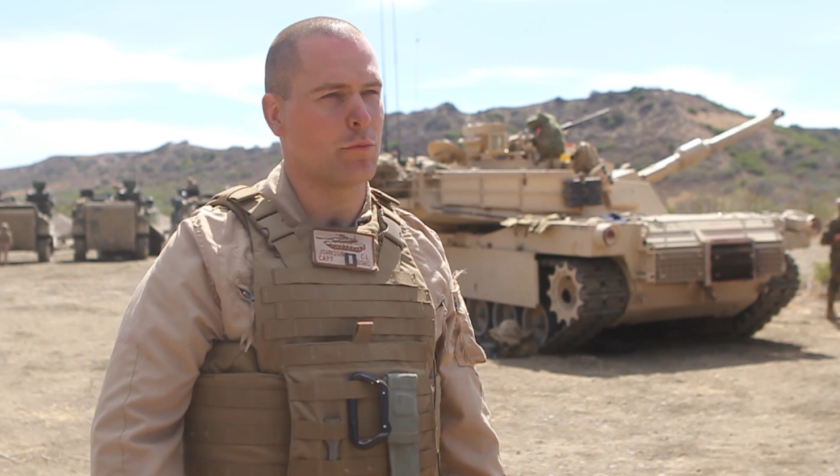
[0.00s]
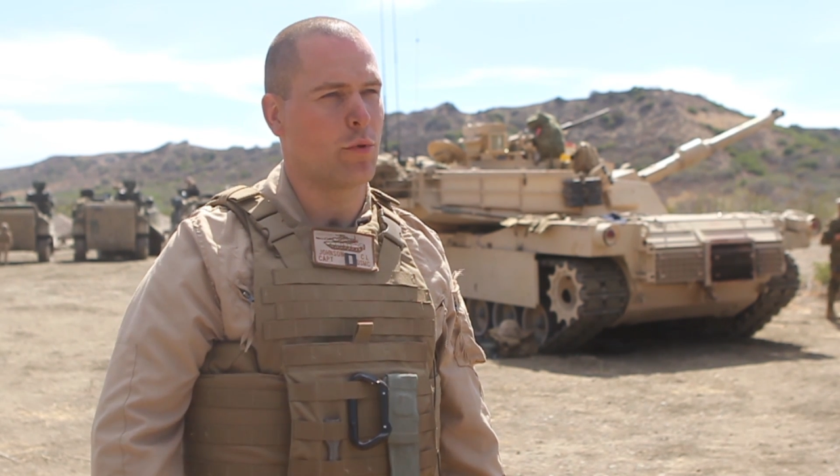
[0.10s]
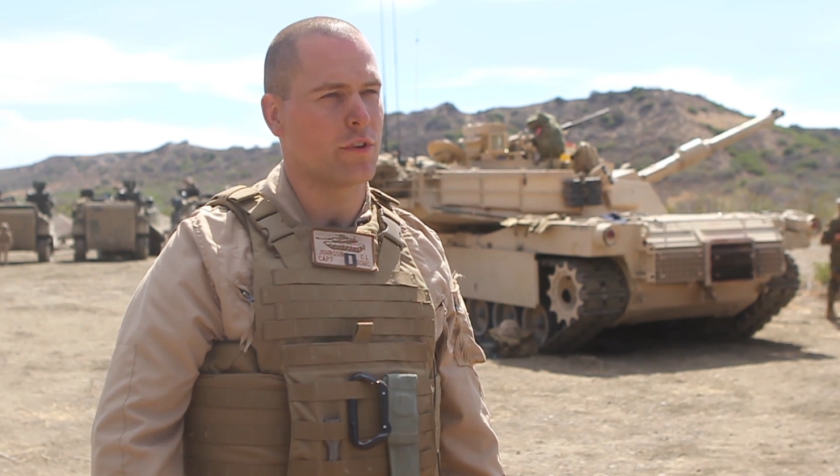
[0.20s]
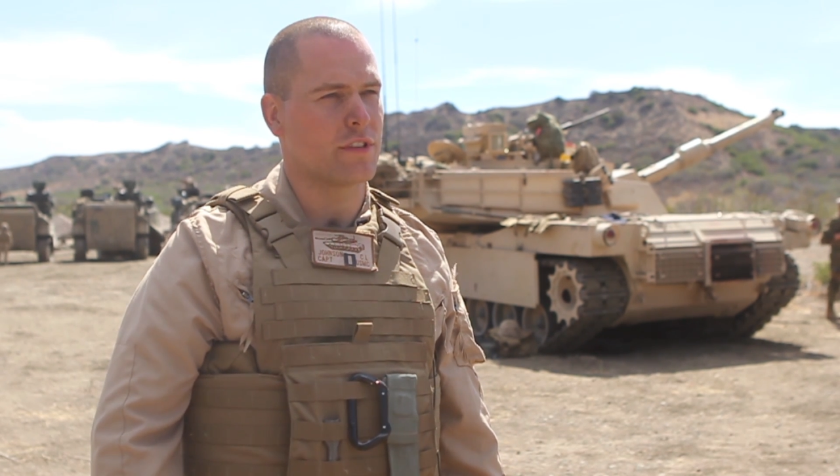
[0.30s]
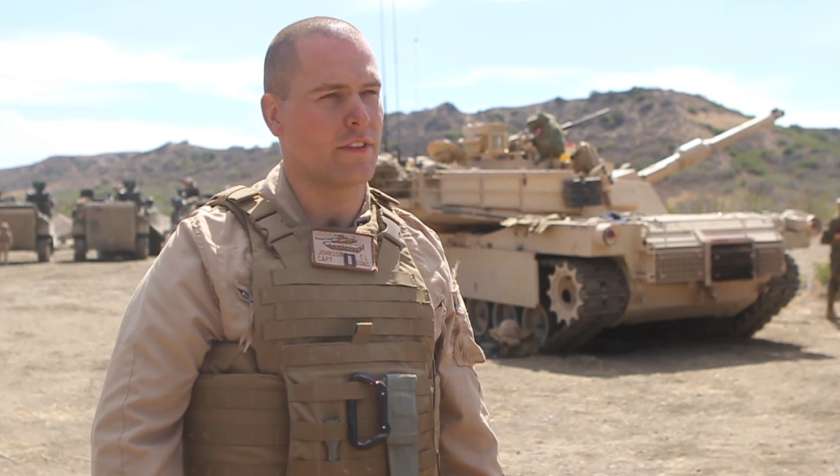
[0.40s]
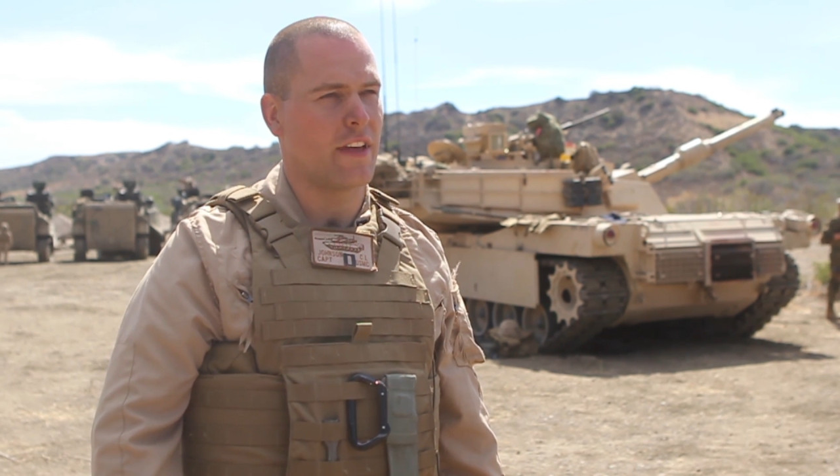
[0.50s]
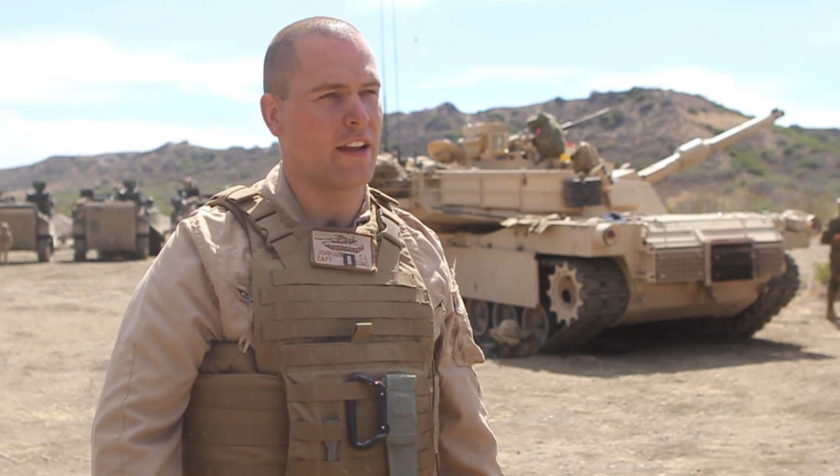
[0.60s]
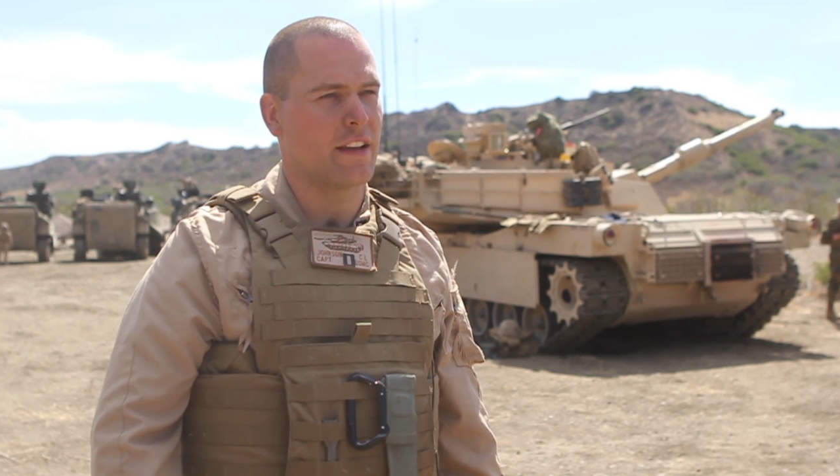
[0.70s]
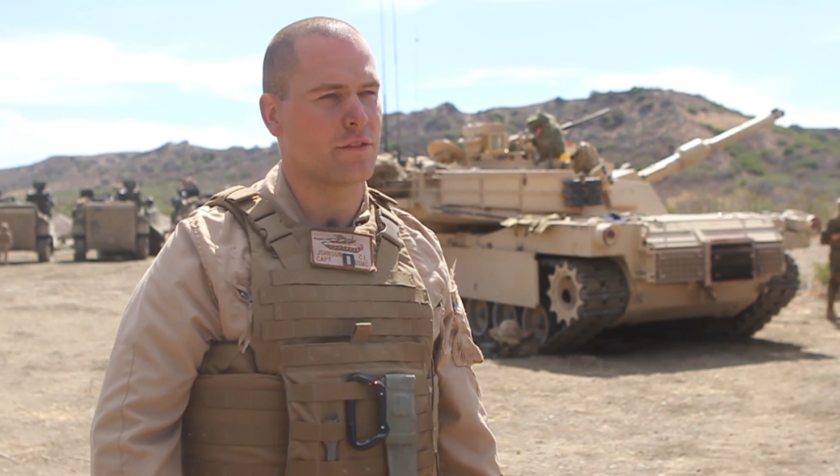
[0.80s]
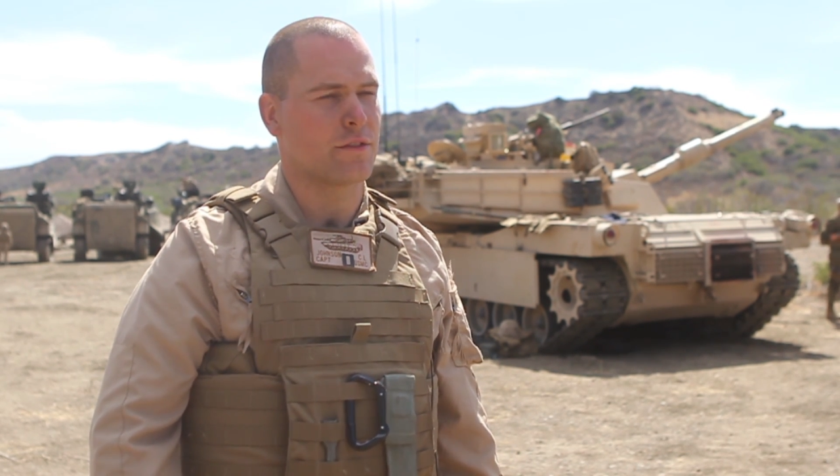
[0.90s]
portion of
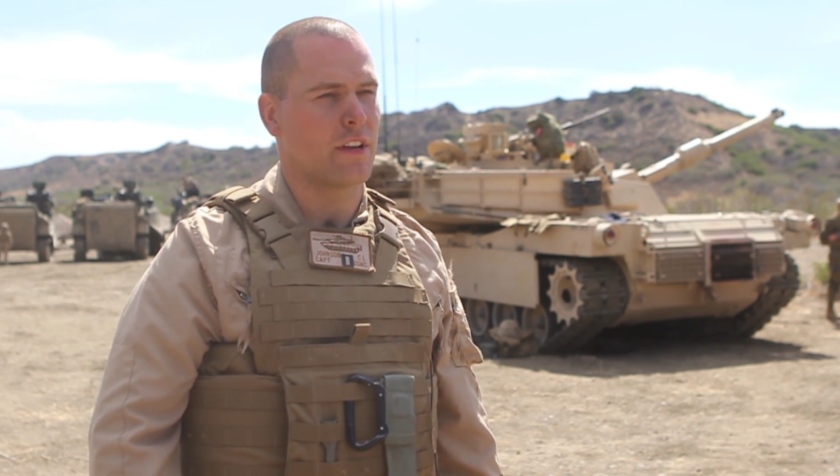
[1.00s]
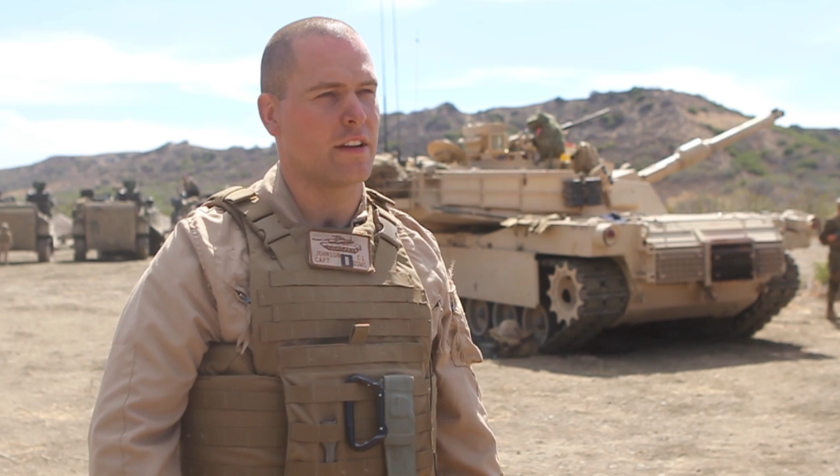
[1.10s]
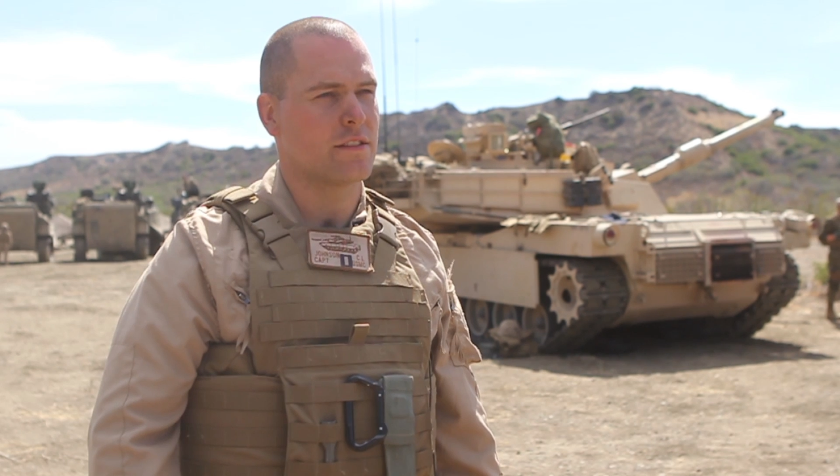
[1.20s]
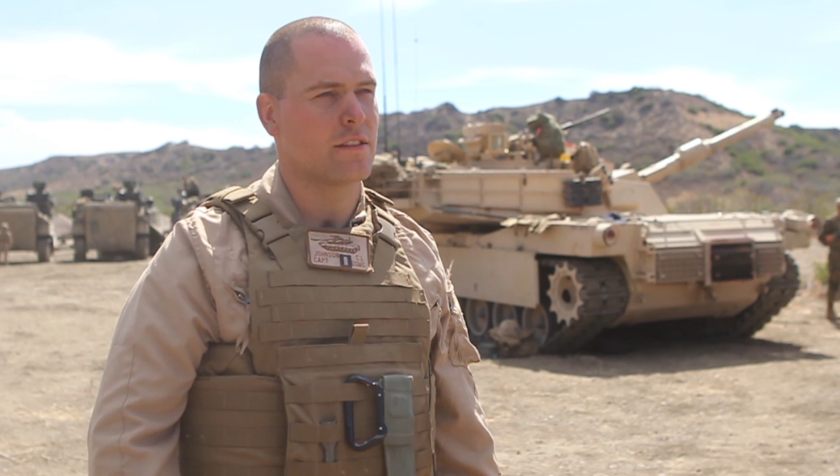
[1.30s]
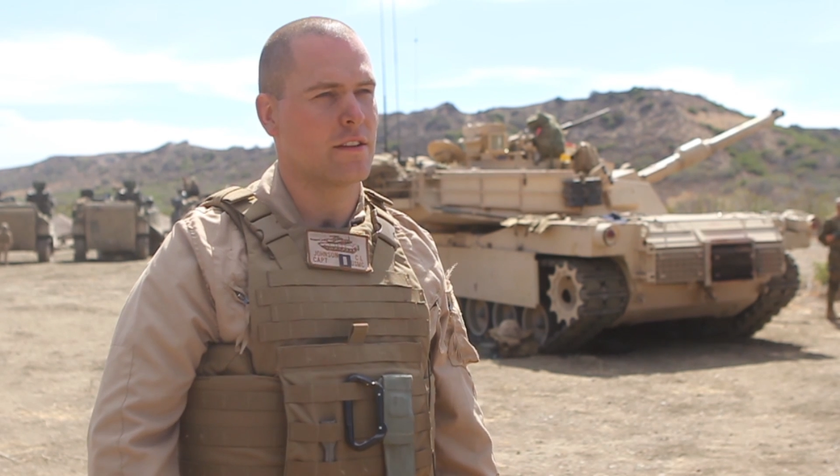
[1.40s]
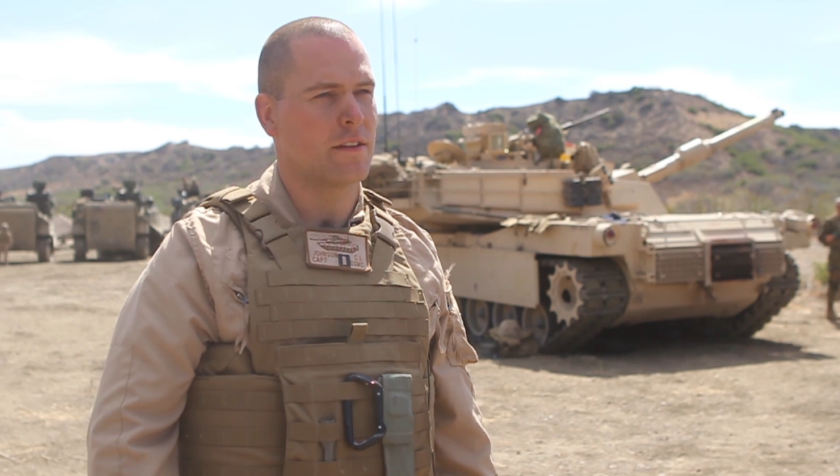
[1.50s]
that exercise.